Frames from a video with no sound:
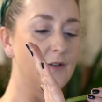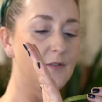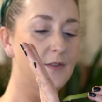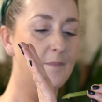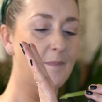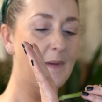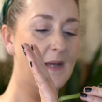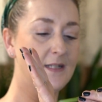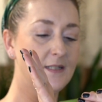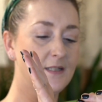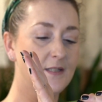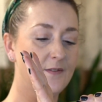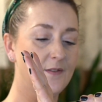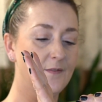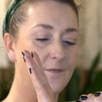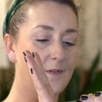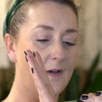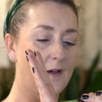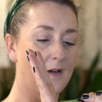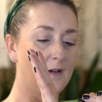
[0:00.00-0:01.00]
on the base of the
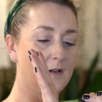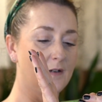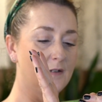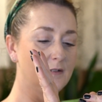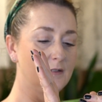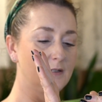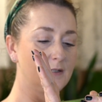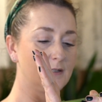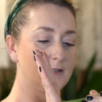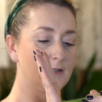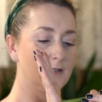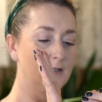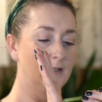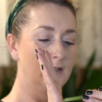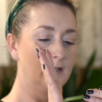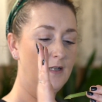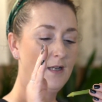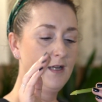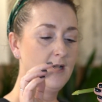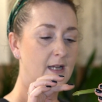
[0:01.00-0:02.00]
vase,
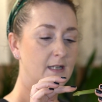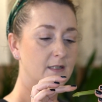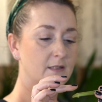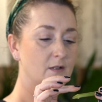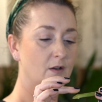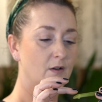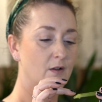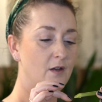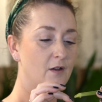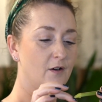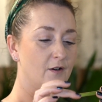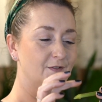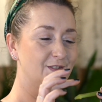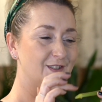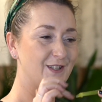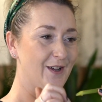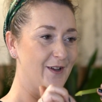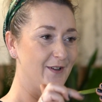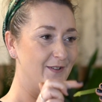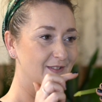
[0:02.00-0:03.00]
it's got a lot of
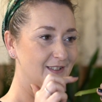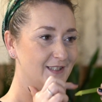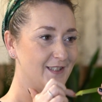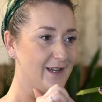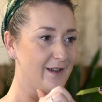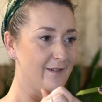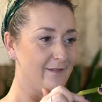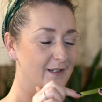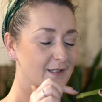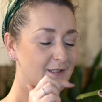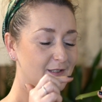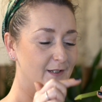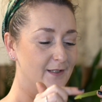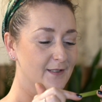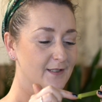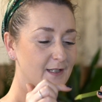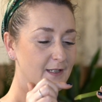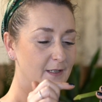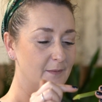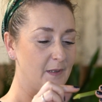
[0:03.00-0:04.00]
surface area, so
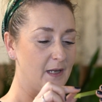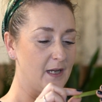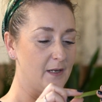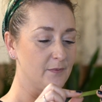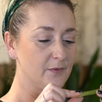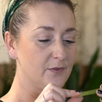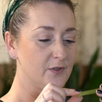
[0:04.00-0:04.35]
it's going to be able